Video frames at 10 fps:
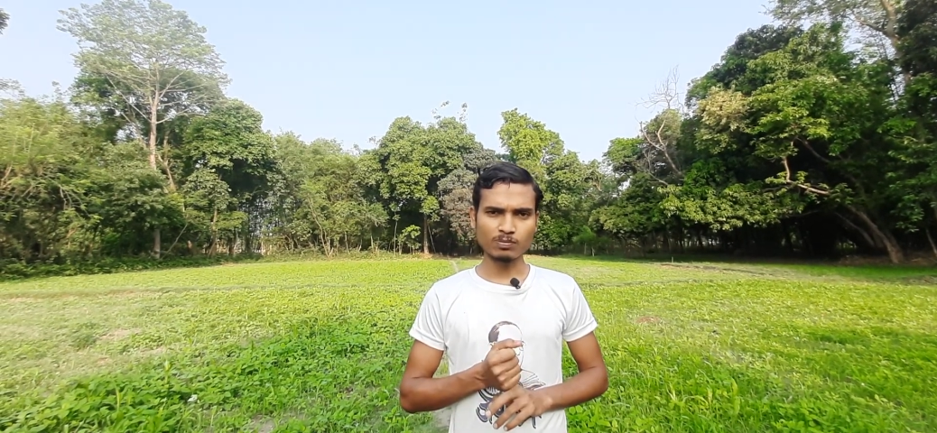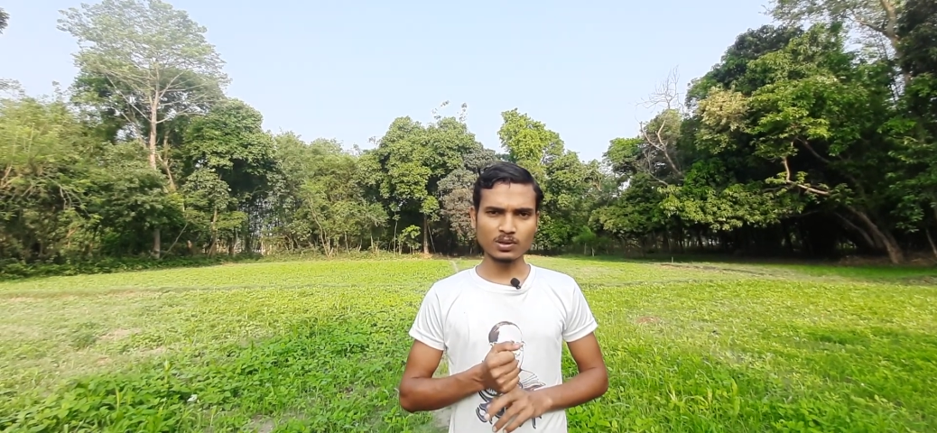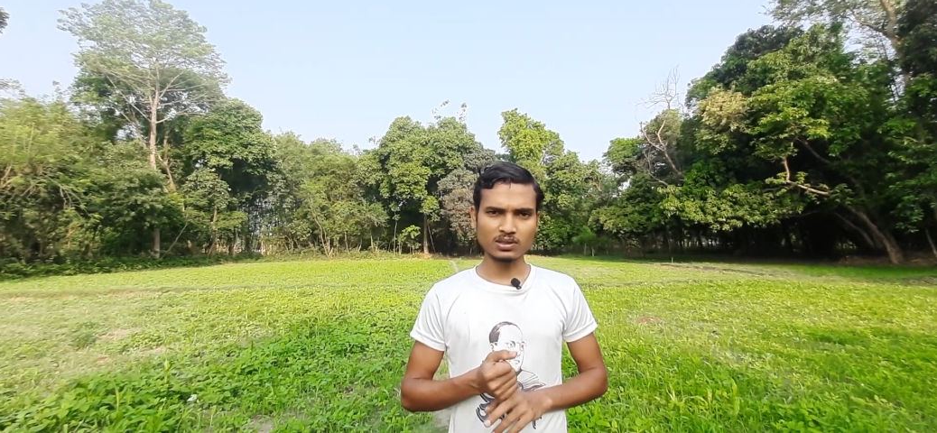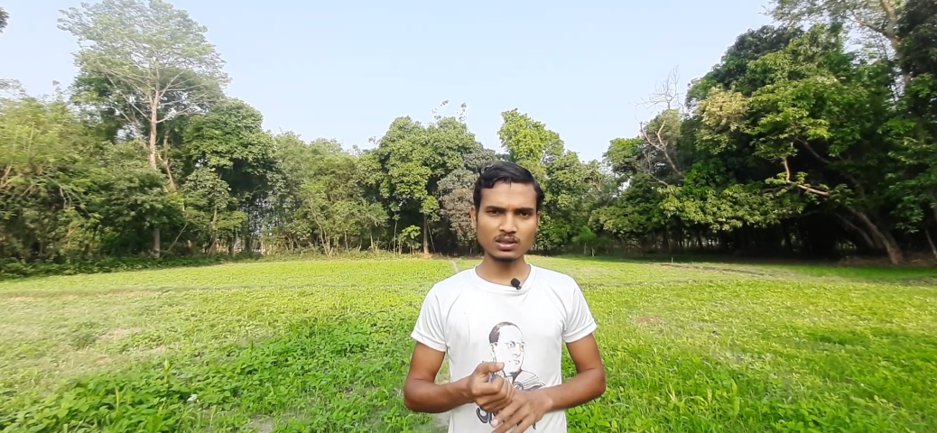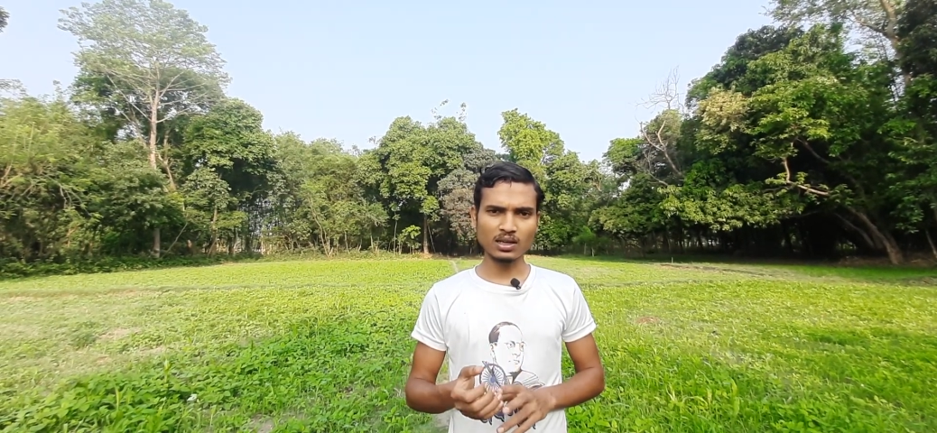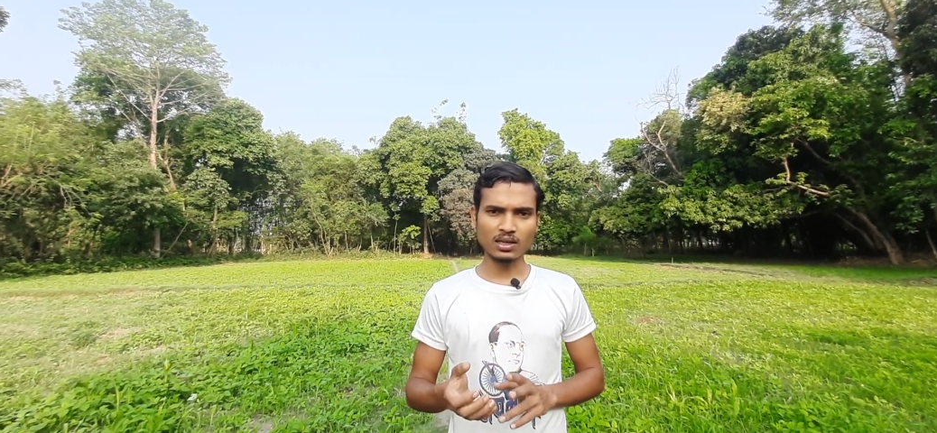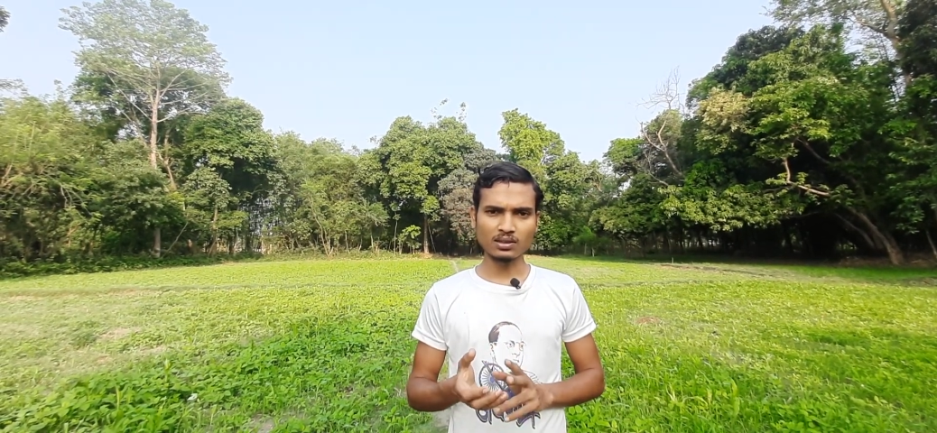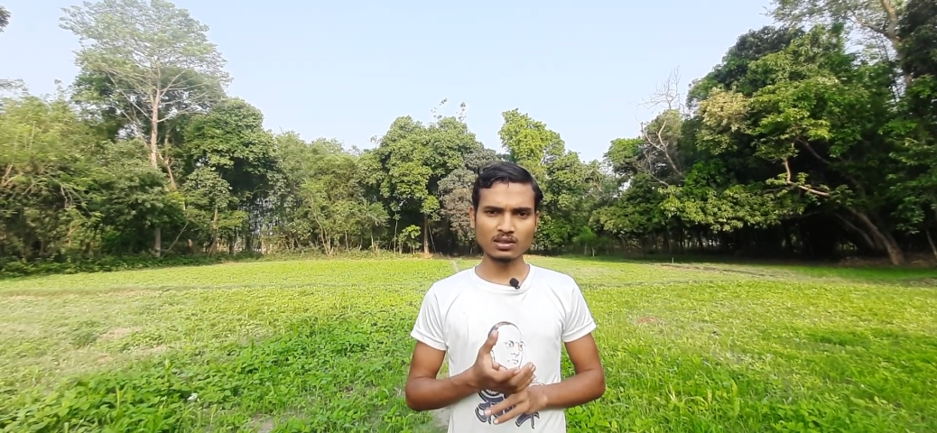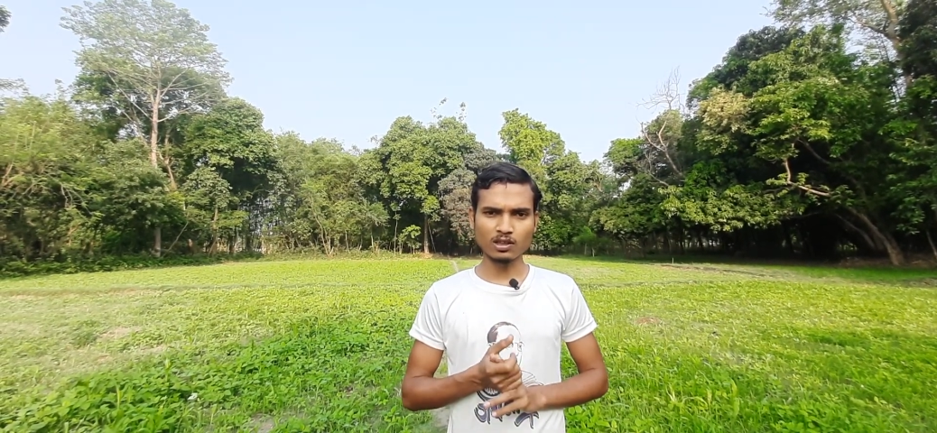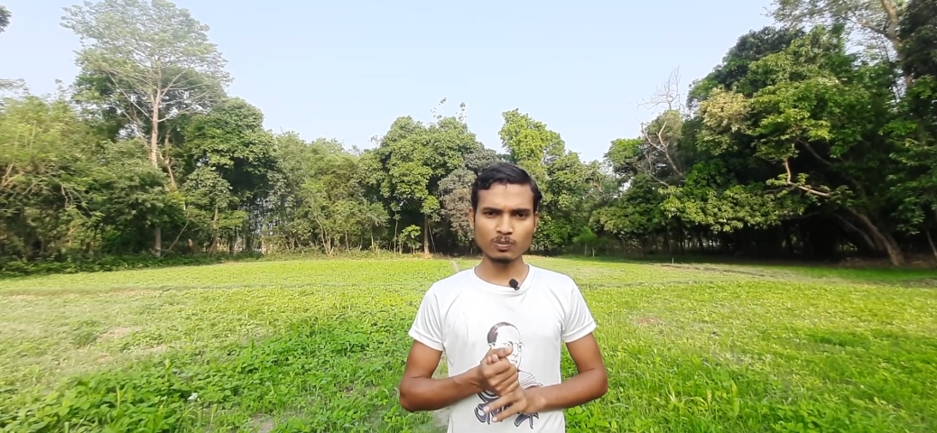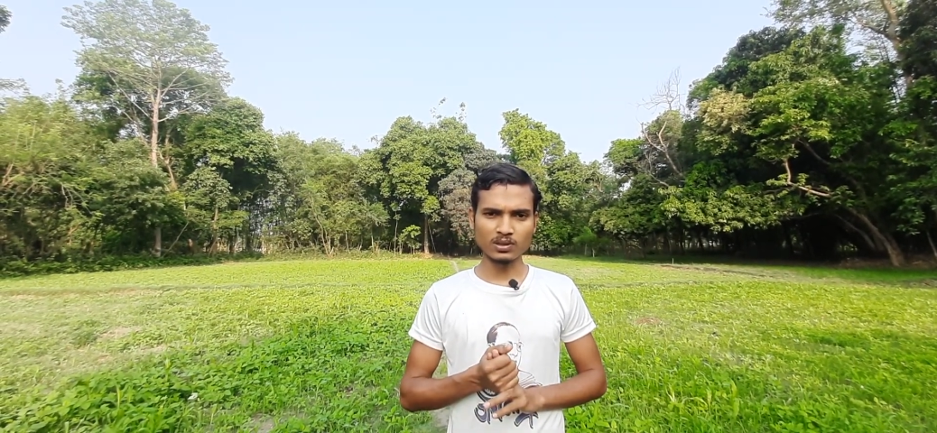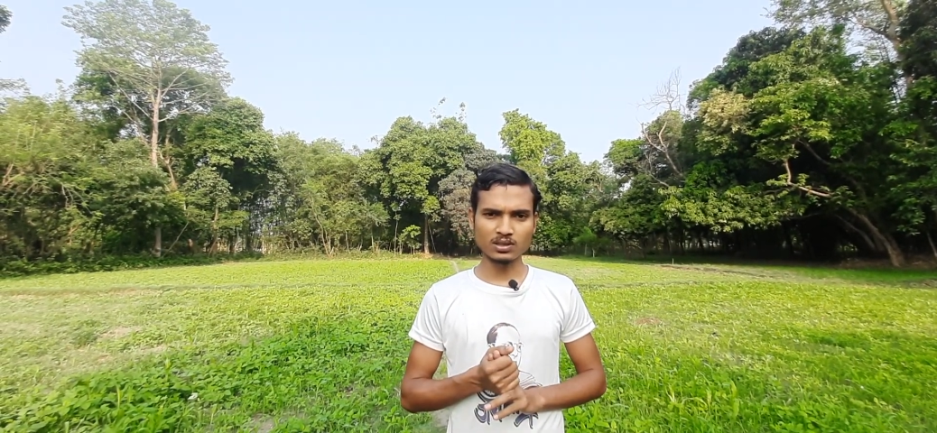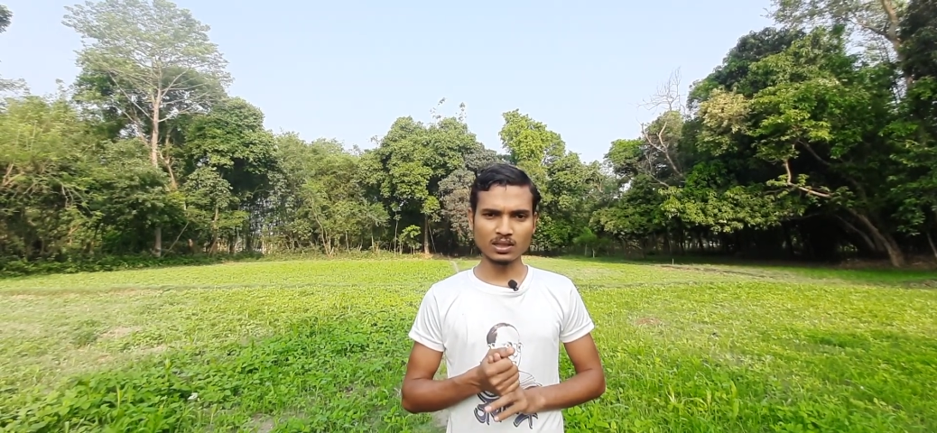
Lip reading: person and third person.